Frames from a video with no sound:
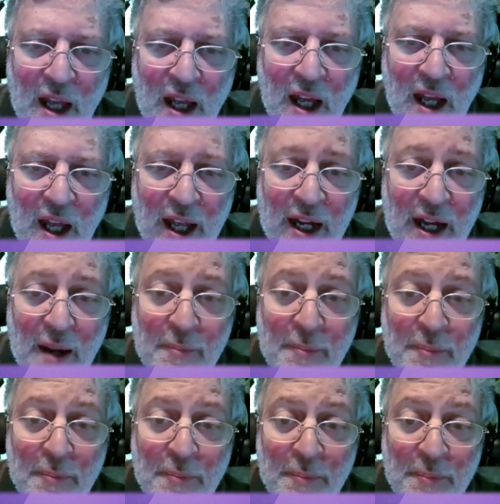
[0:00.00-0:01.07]
And
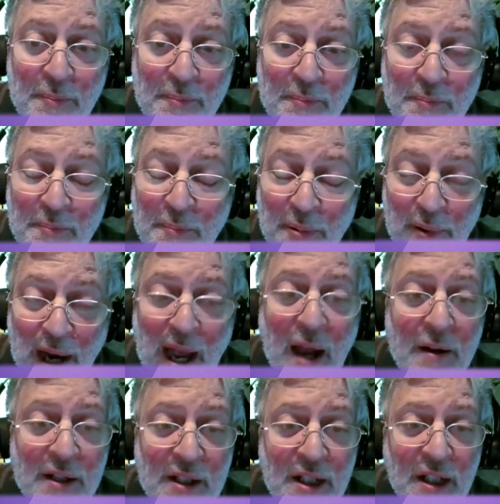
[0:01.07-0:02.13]
I'm
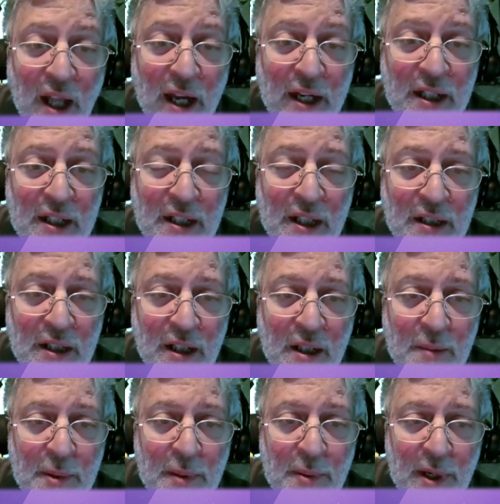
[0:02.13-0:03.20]
proud and delighted that they're going
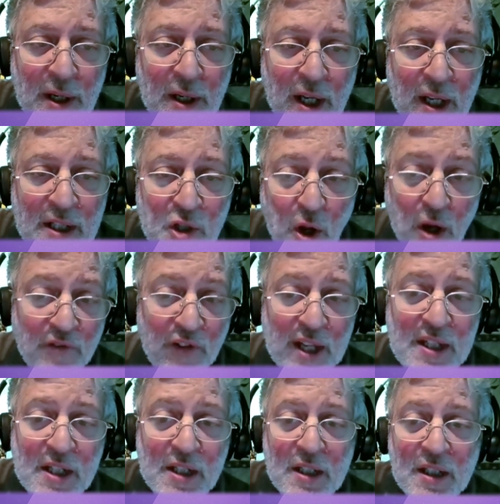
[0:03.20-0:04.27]
to be appearing at
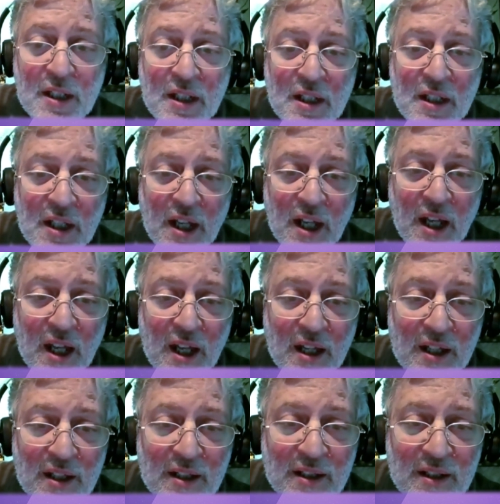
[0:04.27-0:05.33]
Songfest
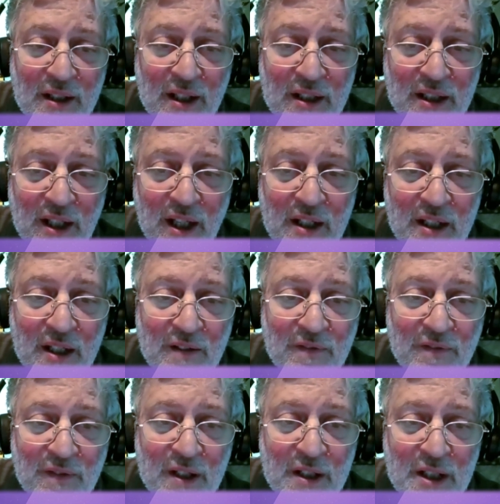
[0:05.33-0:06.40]
at the end
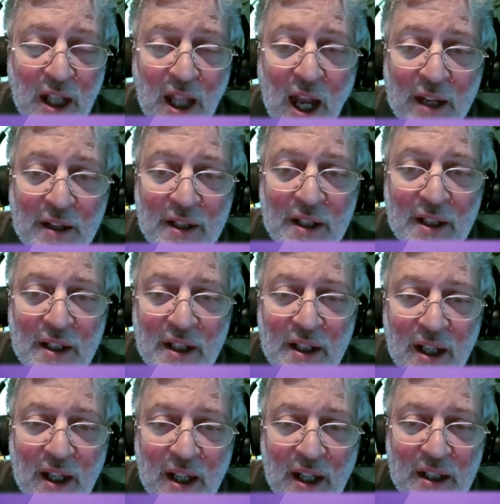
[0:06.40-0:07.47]
of July.
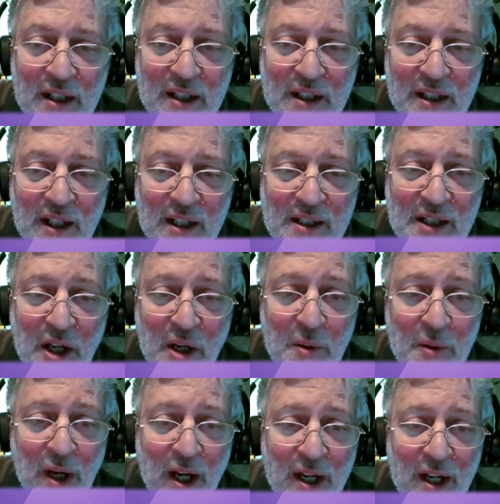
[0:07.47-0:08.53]
And
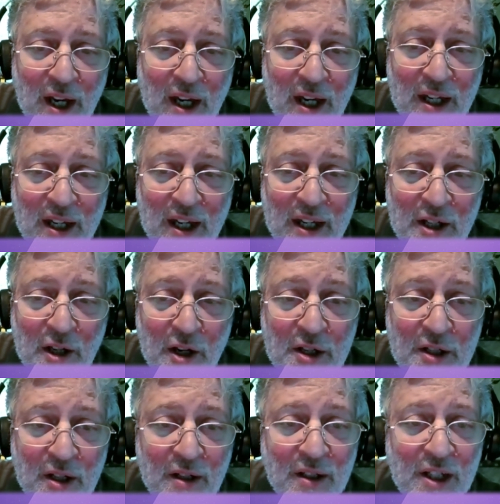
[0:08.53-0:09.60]
so I know
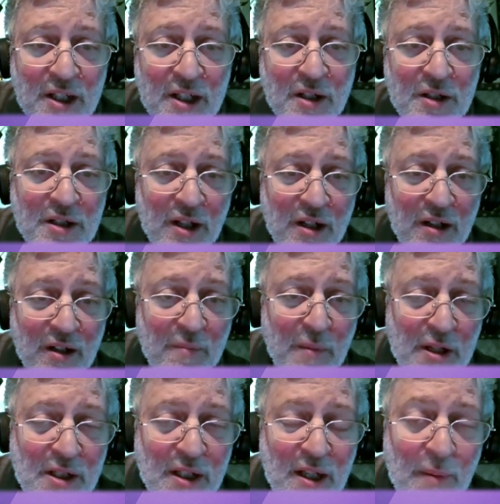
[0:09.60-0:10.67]
your listeners are
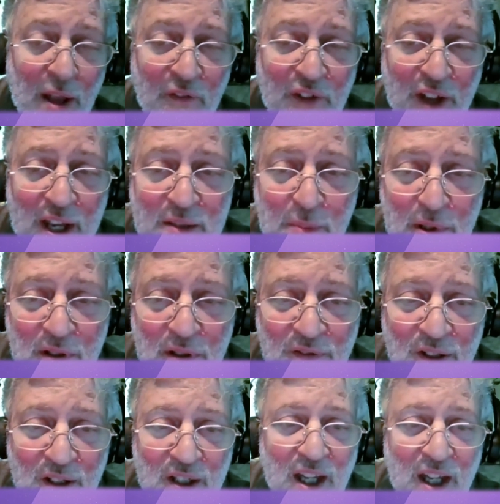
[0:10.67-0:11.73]
mostly in Belfast, but
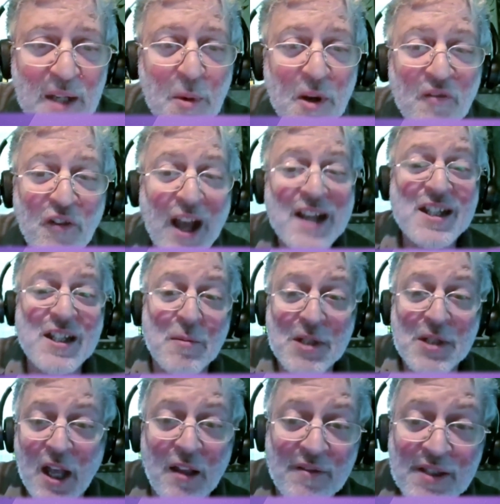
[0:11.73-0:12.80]
if anyone finds
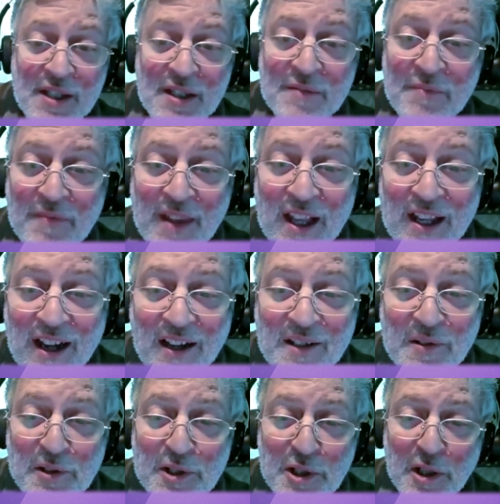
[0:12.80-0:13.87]
themselves in
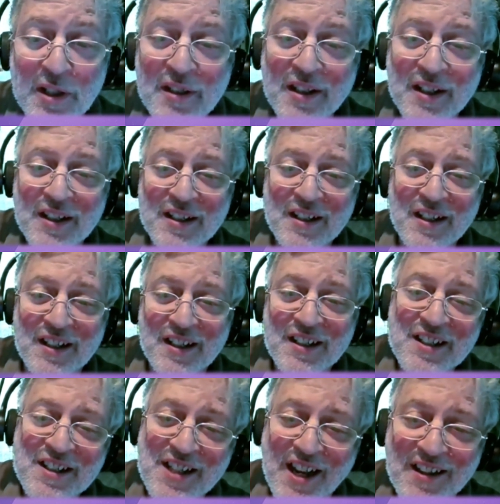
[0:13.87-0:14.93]
Oxfordshire
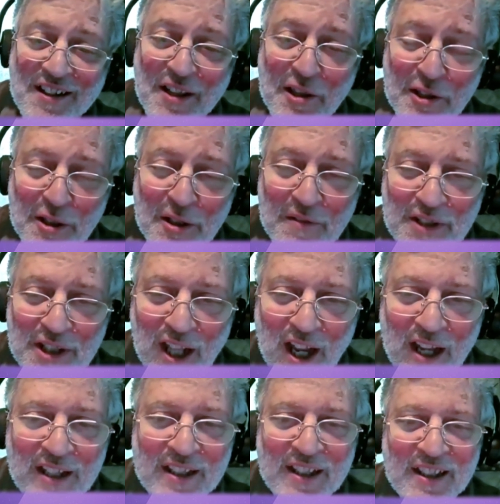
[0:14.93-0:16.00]
on Saturday the 3rd of
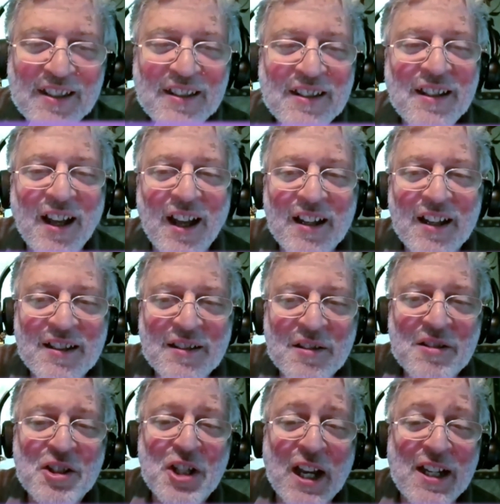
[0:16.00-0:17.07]
July,
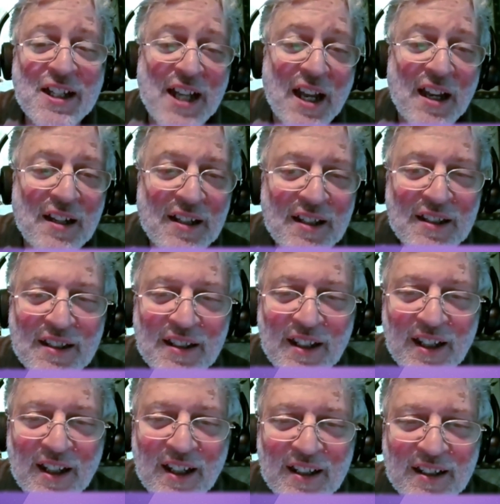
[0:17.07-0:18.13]
do check us out.
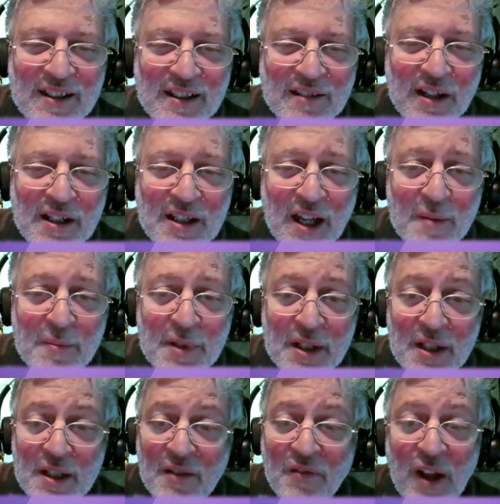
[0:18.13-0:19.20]
It's a great time.
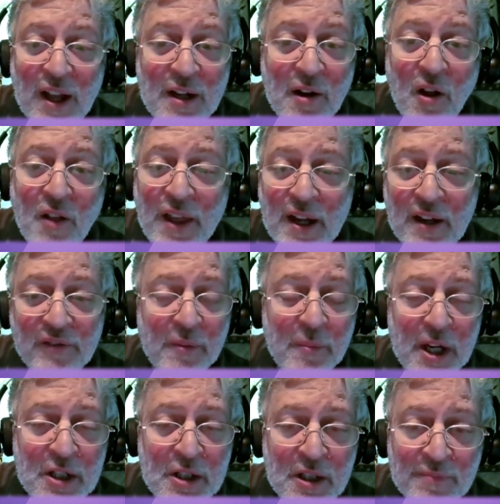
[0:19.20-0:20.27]
You find all that
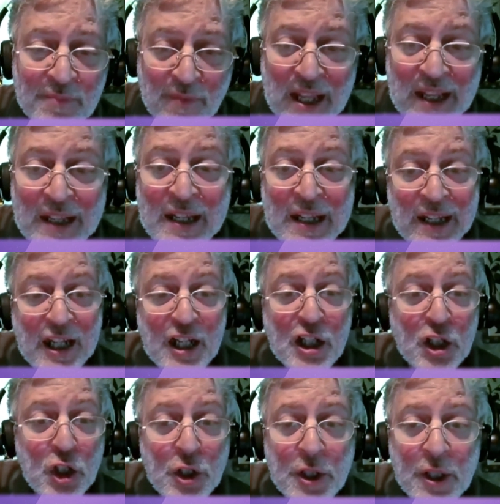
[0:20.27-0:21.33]
information,
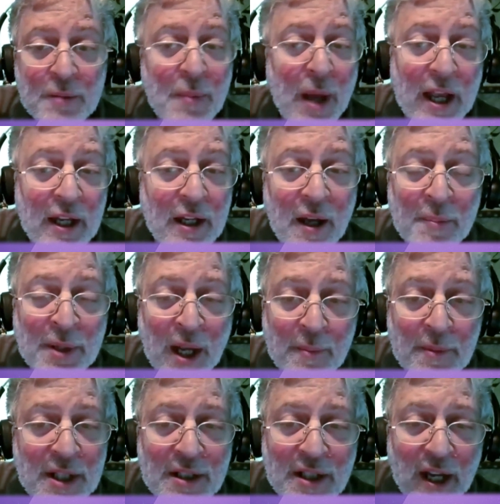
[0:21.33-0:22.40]
including my
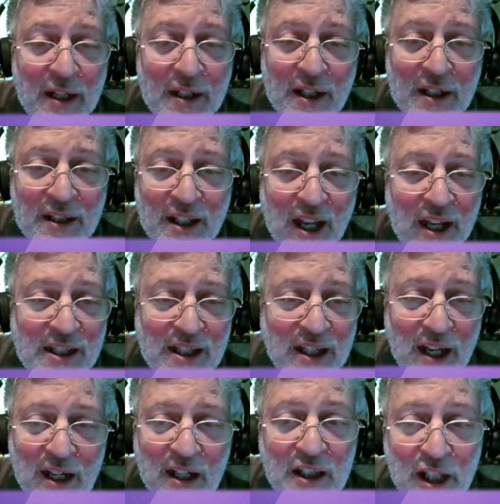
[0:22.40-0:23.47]
upcoming date at the
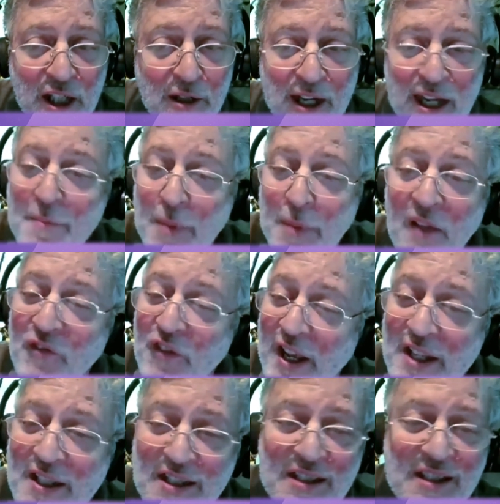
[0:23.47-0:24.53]
Accidental Theatre in
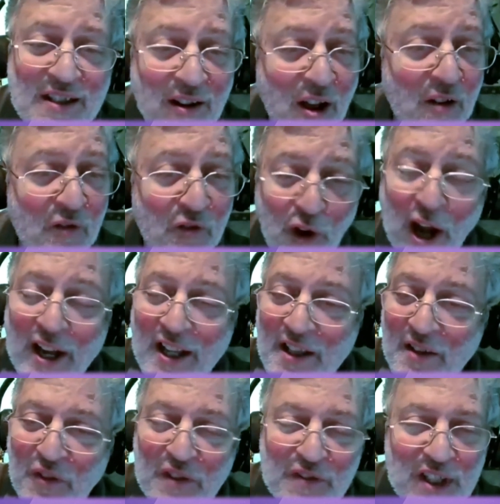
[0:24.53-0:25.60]
Belfast on Friday
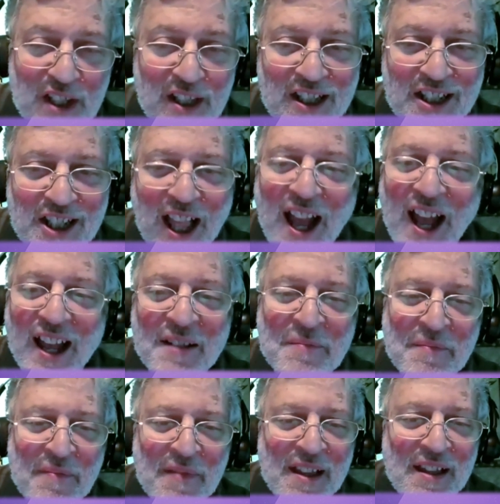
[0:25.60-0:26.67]
the 15th of July,
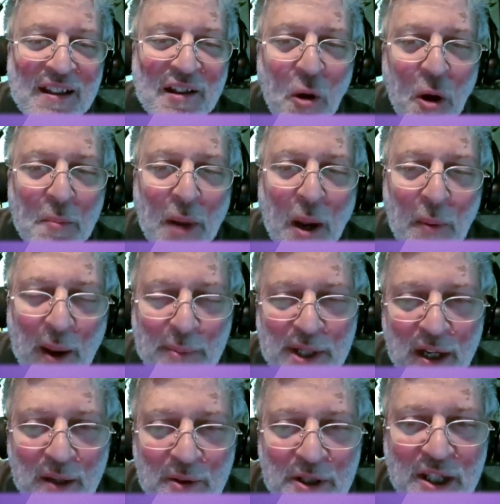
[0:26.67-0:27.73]
on my
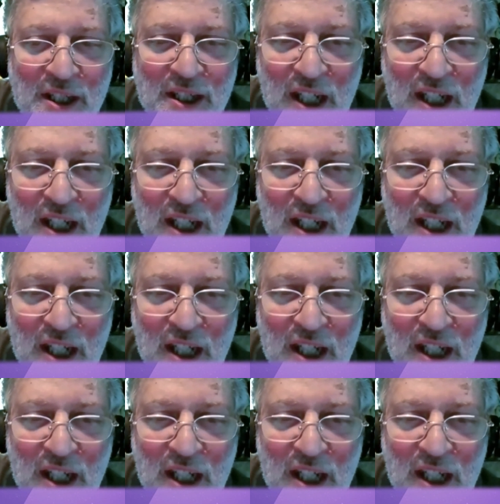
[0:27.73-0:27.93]
website, which is